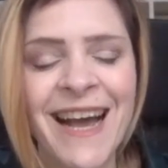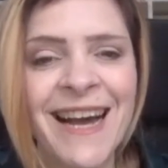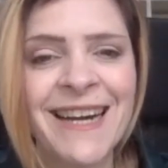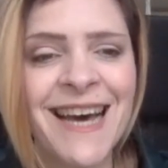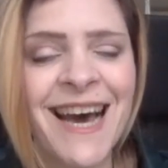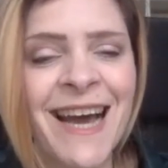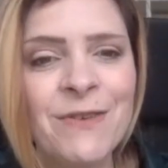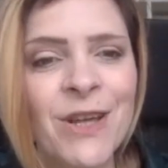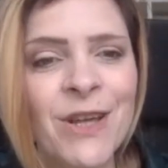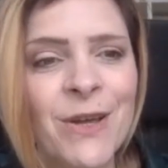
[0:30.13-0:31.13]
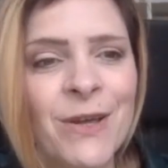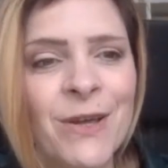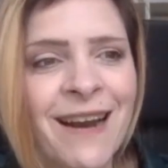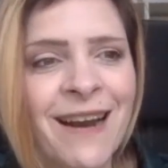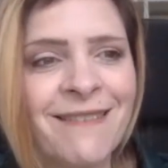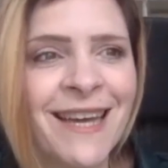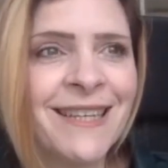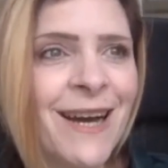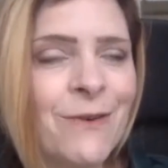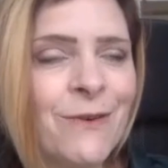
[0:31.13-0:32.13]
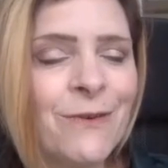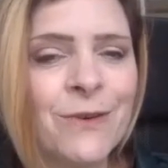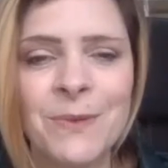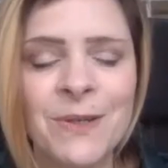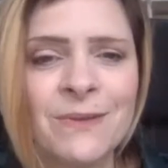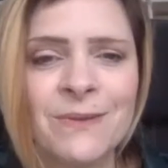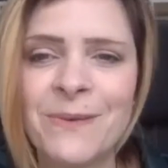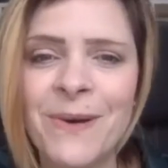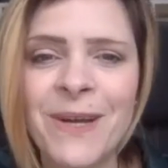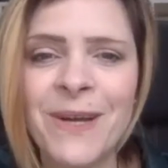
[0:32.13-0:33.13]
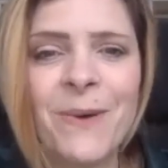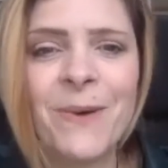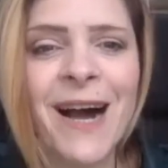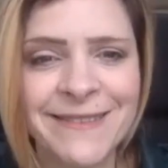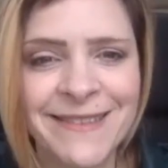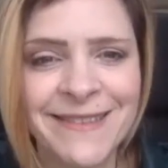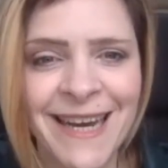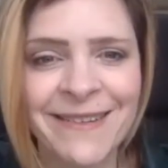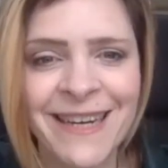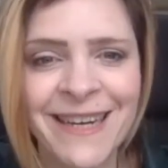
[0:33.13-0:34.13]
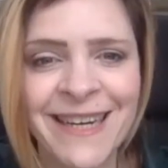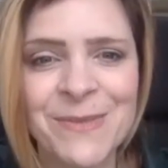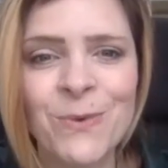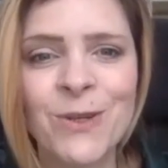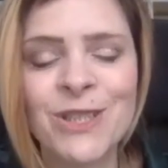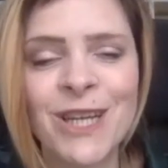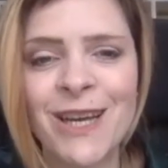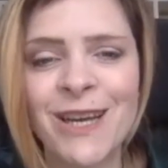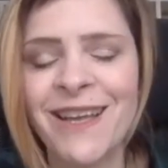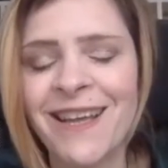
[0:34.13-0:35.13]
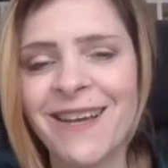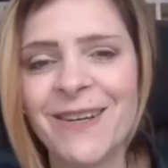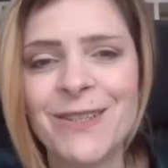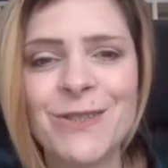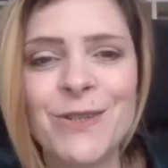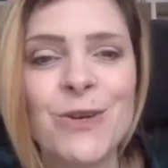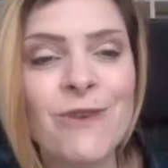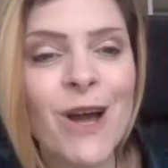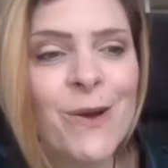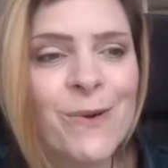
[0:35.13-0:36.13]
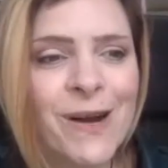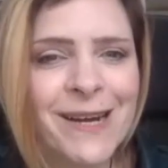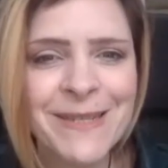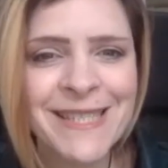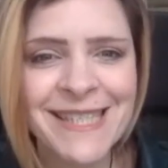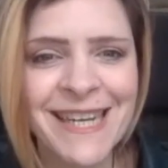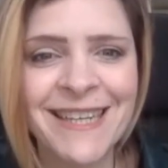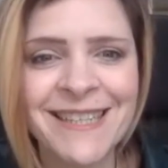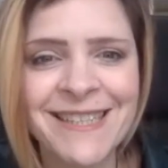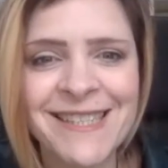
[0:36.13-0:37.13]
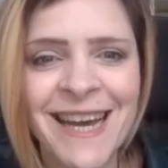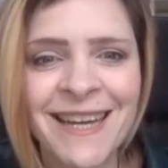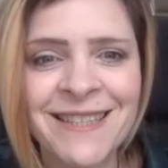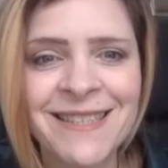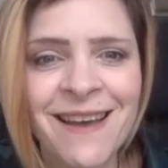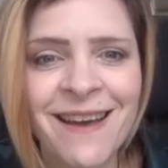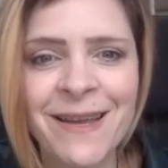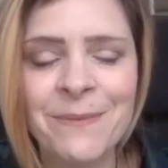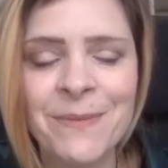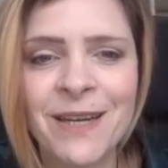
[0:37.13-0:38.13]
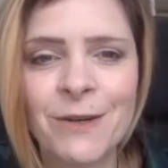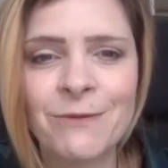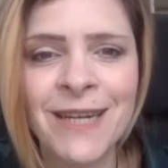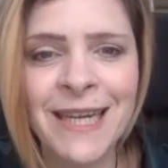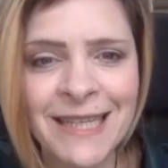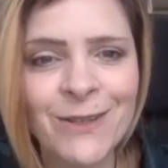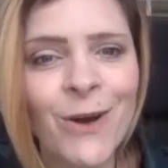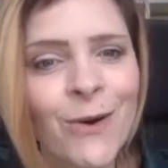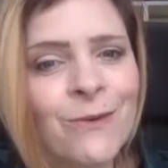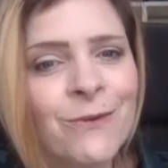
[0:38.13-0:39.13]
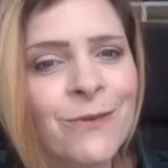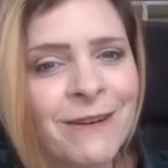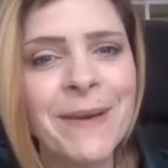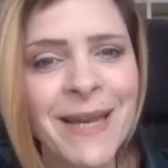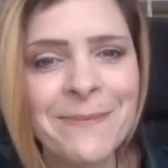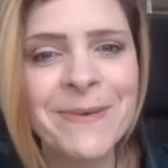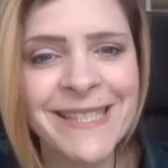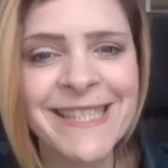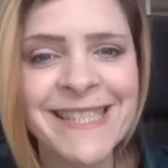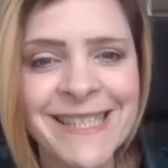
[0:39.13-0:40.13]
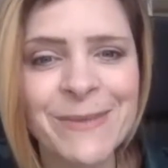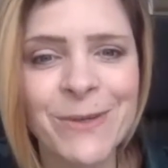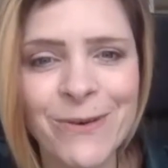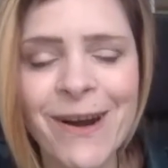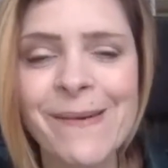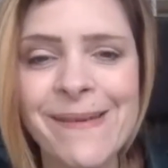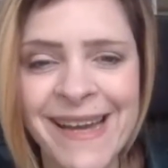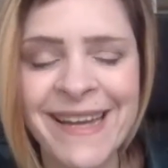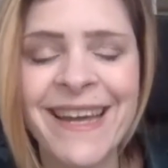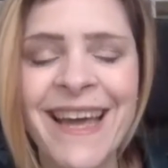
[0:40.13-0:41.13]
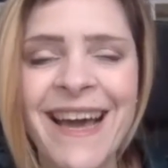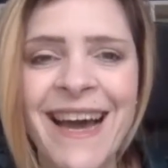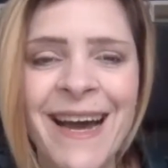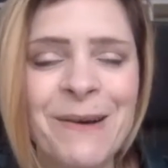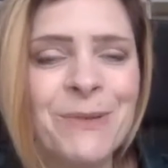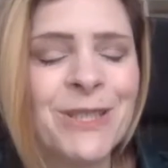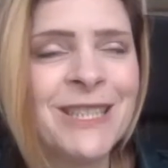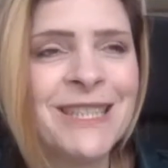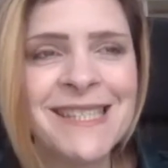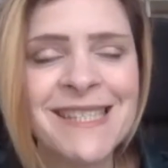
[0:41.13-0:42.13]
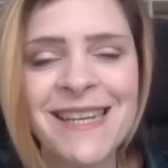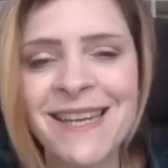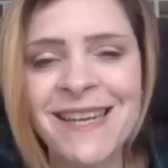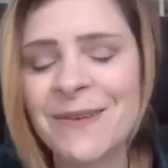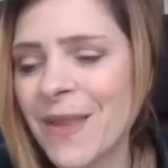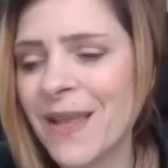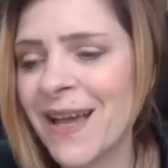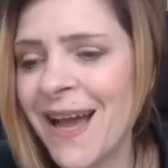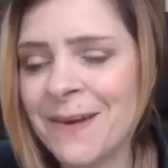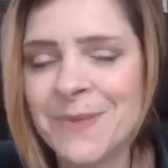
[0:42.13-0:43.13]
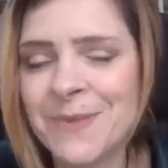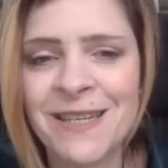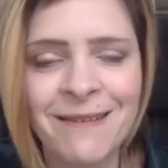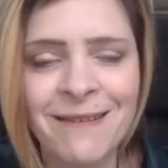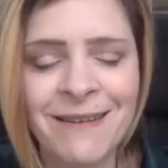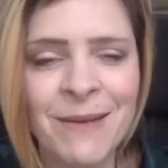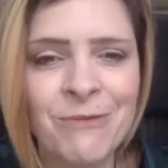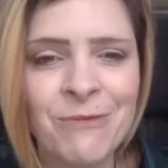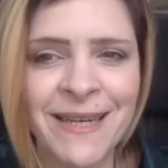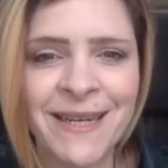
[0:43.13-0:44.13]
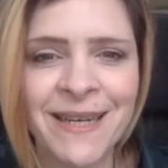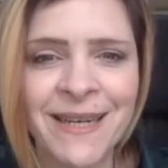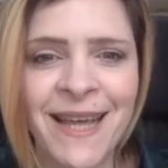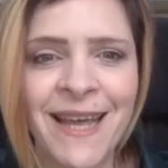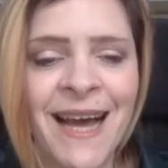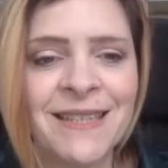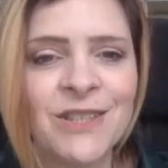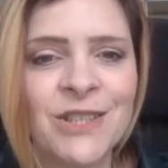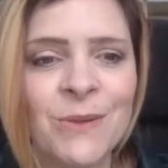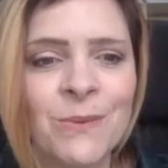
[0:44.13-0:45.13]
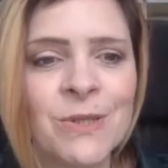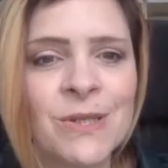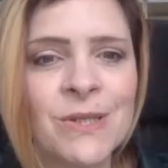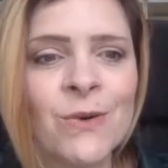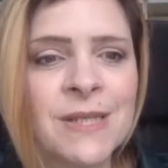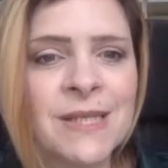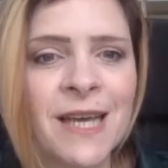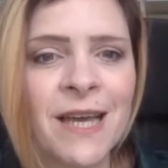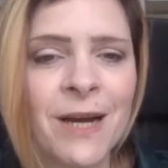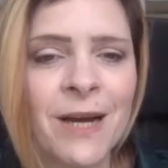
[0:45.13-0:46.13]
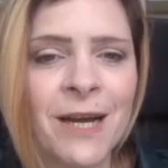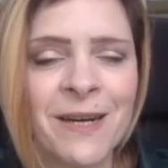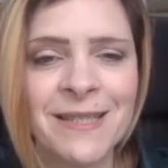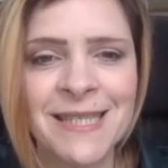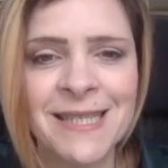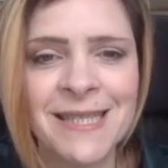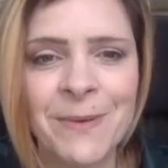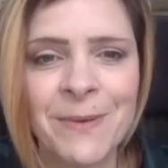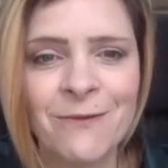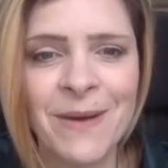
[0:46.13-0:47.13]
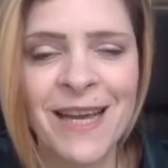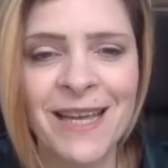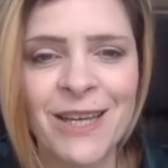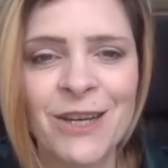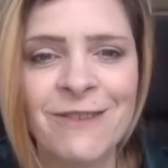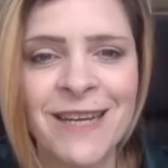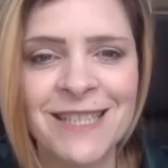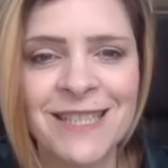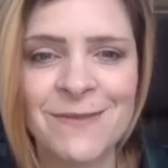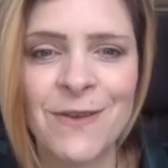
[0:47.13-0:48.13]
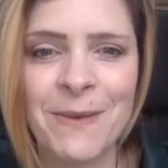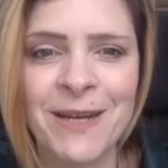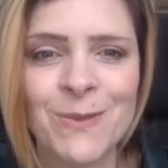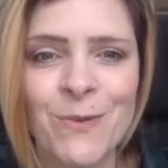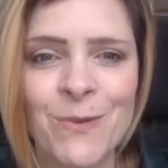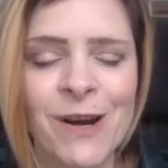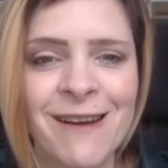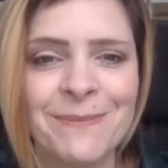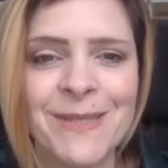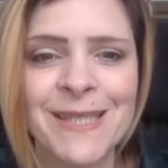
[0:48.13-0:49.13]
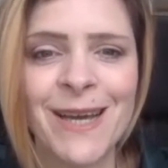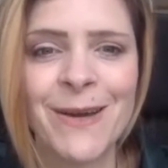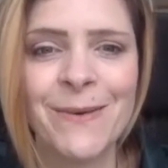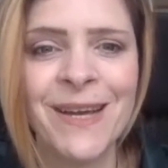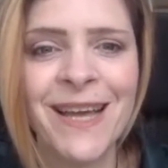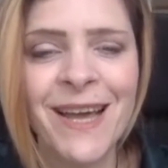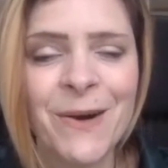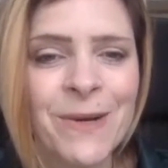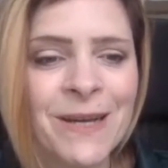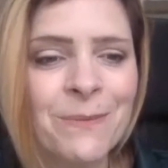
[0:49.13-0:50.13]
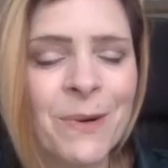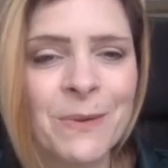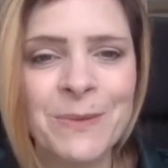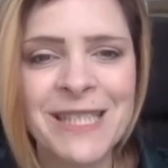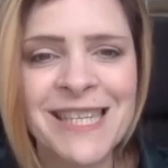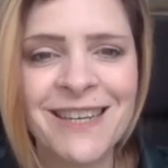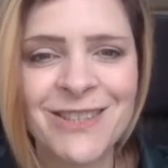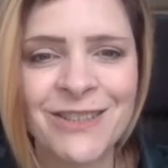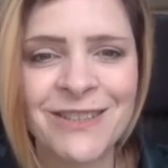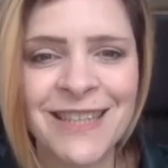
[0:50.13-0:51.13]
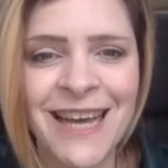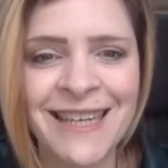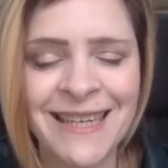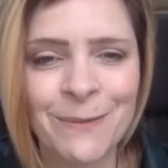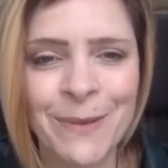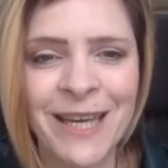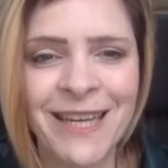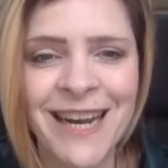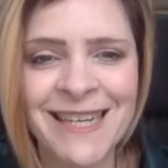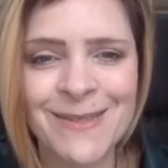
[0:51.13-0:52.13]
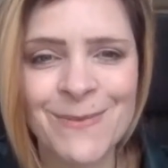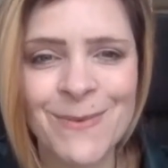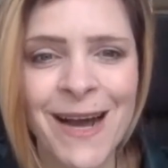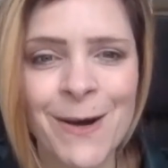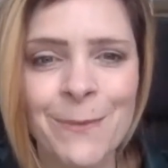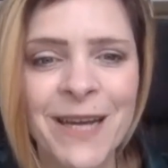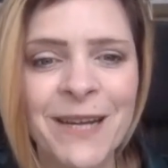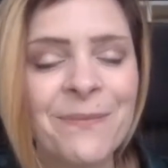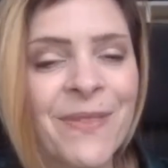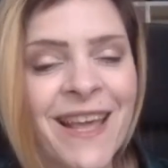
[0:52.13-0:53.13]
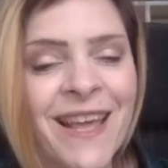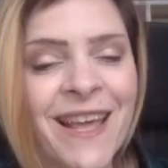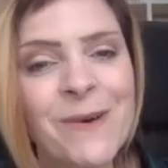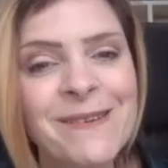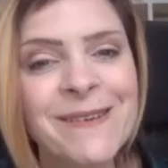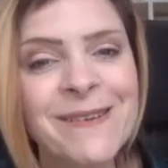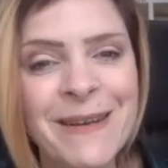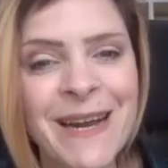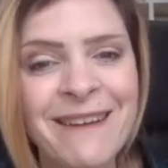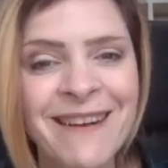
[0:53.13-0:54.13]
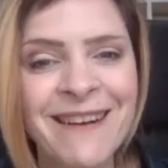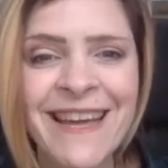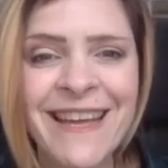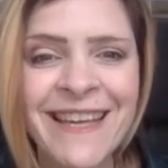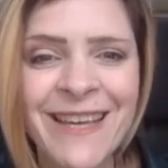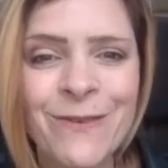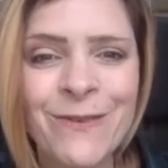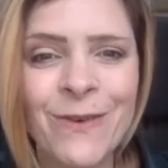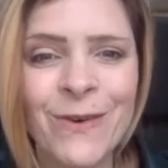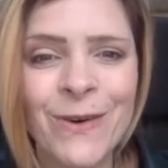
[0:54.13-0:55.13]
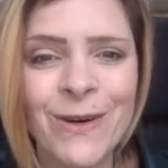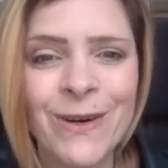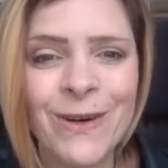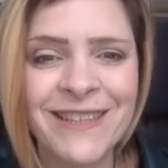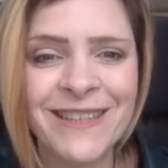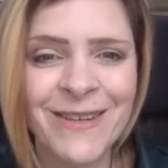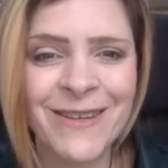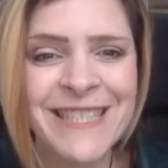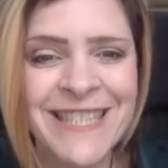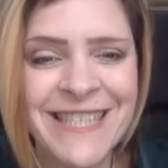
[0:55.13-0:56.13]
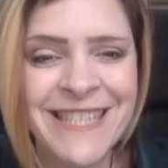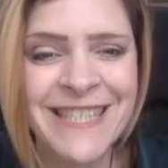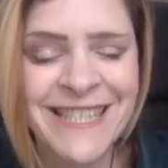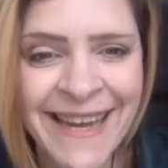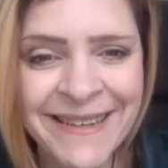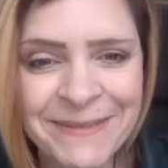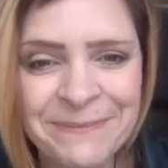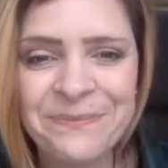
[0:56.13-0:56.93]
And I've known Caroline now for quite a while now, and watched her grow her business at a time that really not very many businesses were growing, but she's done absolutely brilliantly. And she was also a participant of my Courageous Females program, so we'll probably touch on that a little bit as well. But welcome, Caroline. Thank you for joining me today.